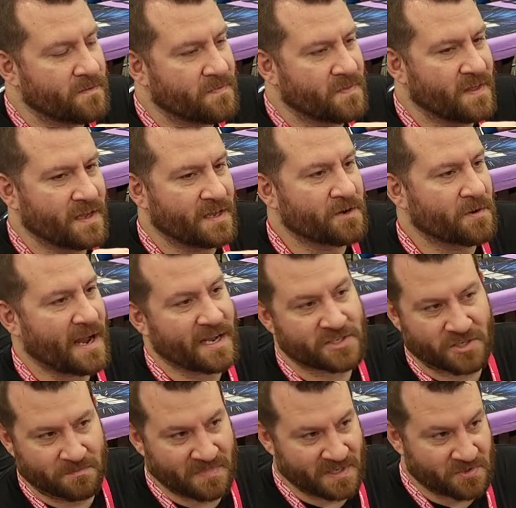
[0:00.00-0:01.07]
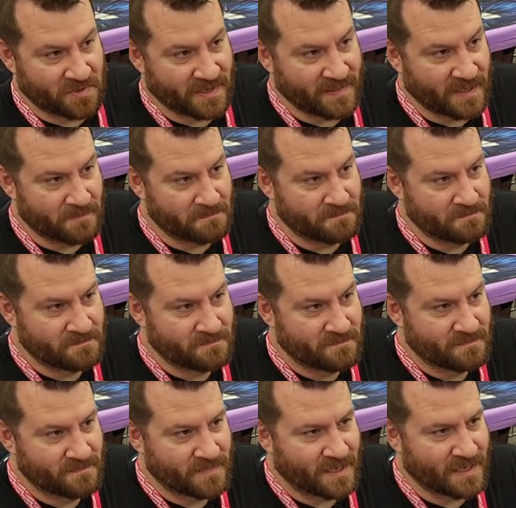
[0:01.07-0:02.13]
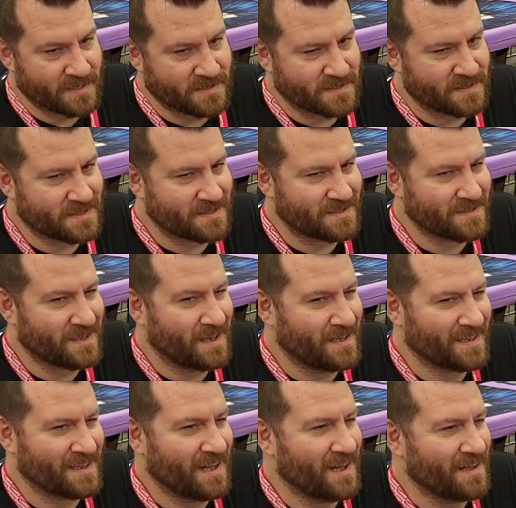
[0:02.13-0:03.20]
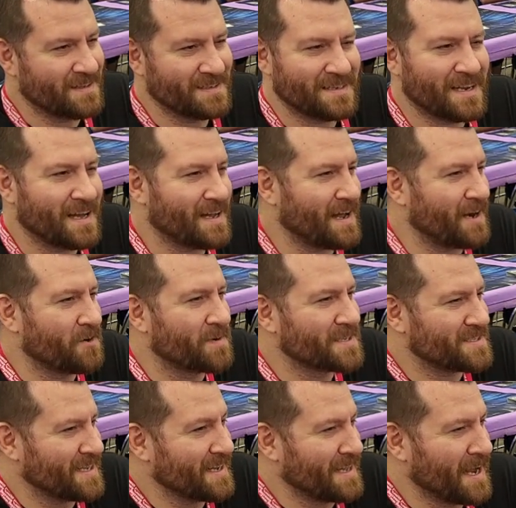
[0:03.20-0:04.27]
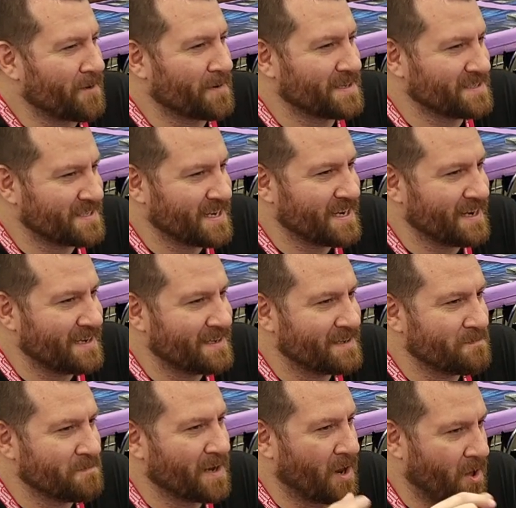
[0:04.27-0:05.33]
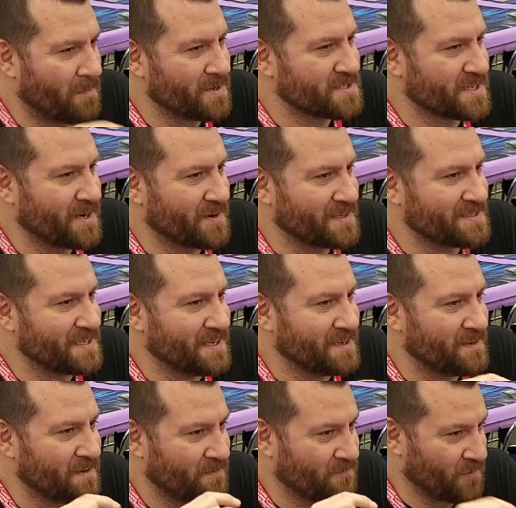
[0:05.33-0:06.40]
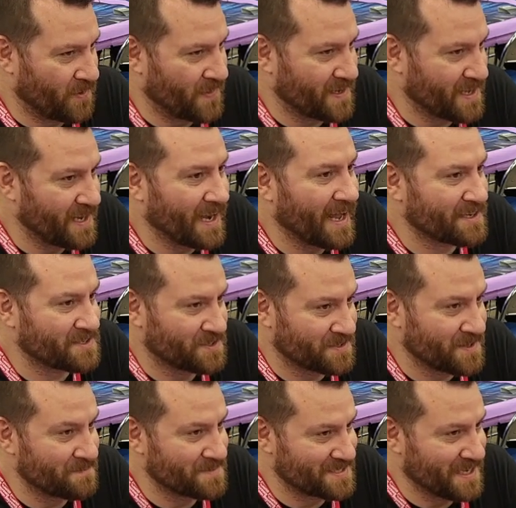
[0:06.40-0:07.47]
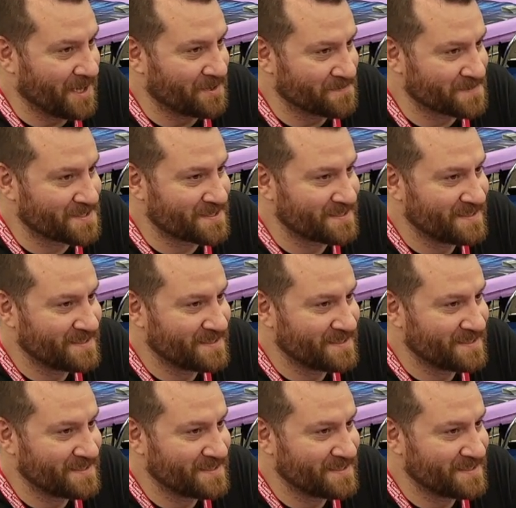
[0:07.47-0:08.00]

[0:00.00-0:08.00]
the interaction between them is not, I don't want to say guaranteed, but almost guaranteed for the collector themselves,